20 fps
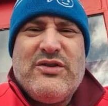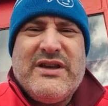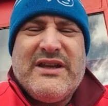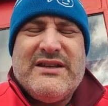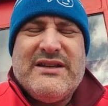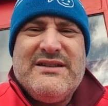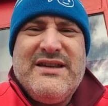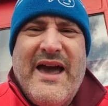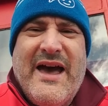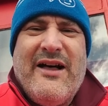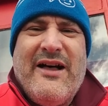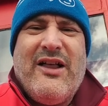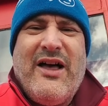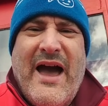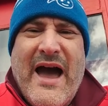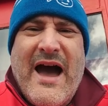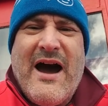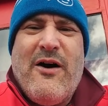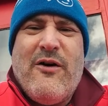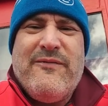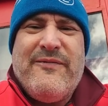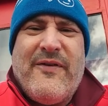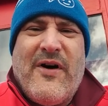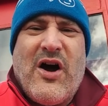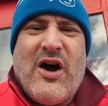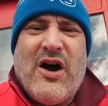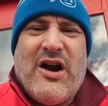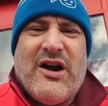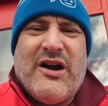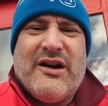tell how
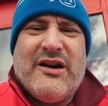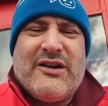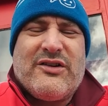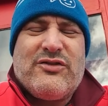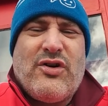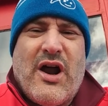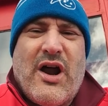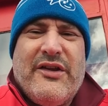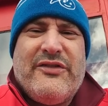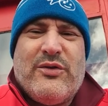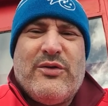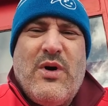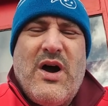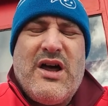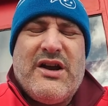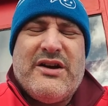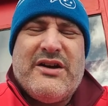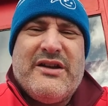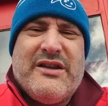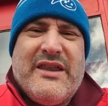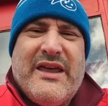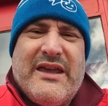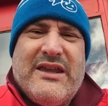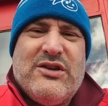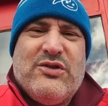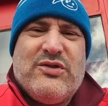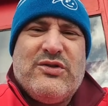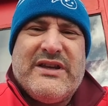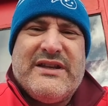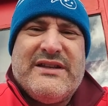far across the water that
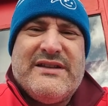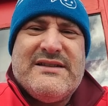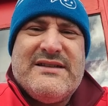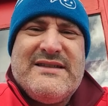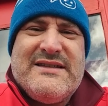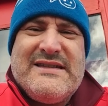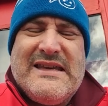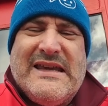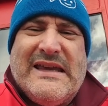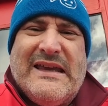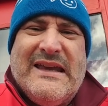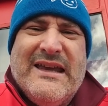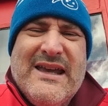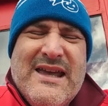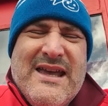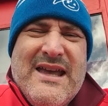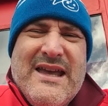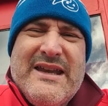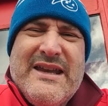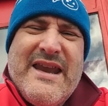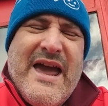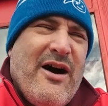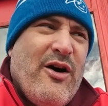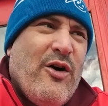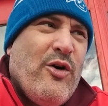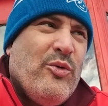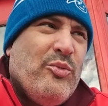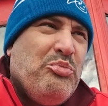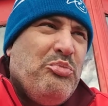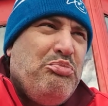you can see. Now,
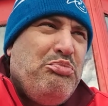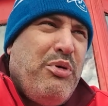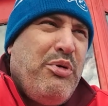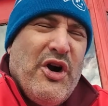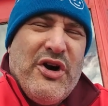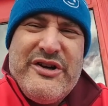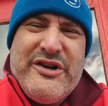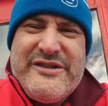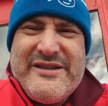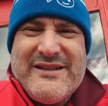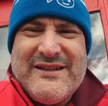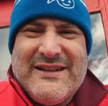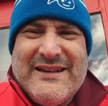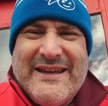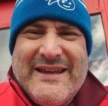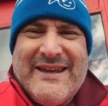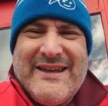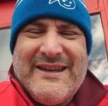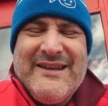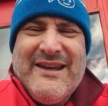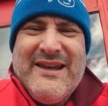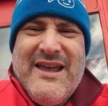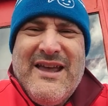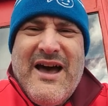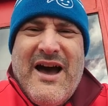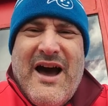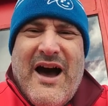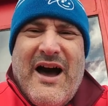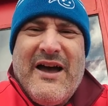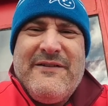personally,
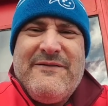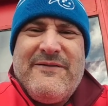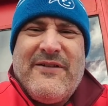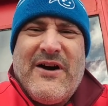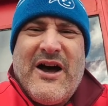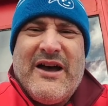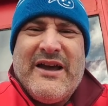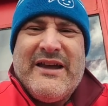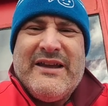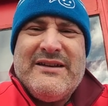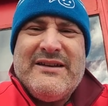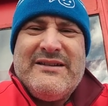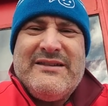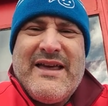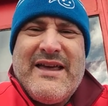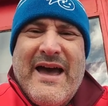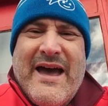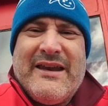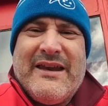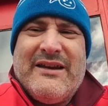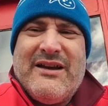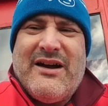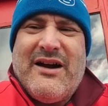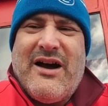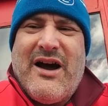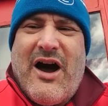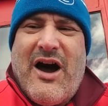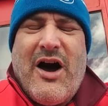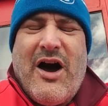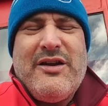I find that
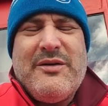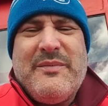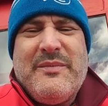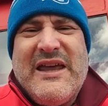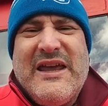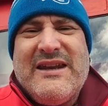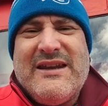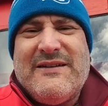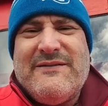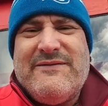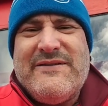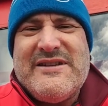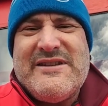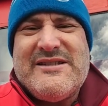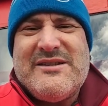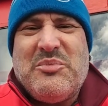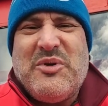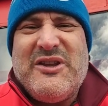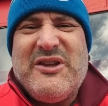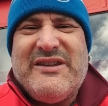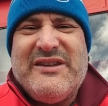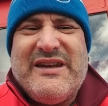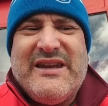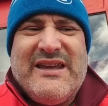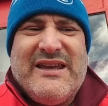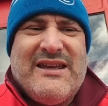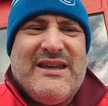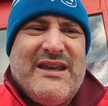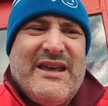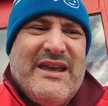automated
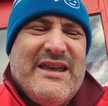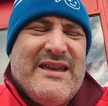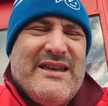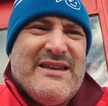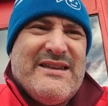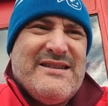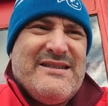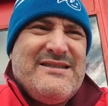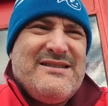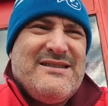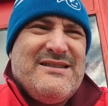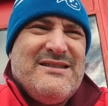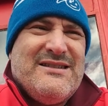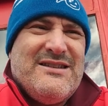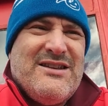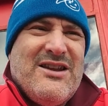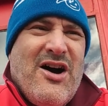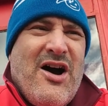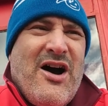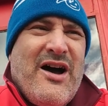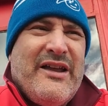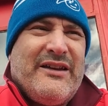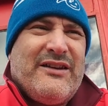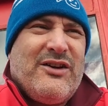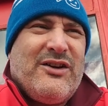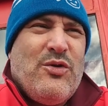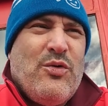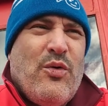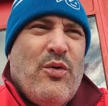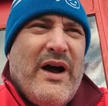visibility is not
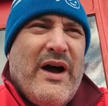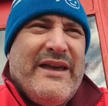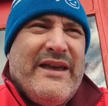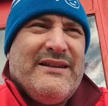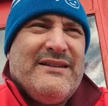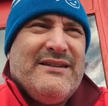quite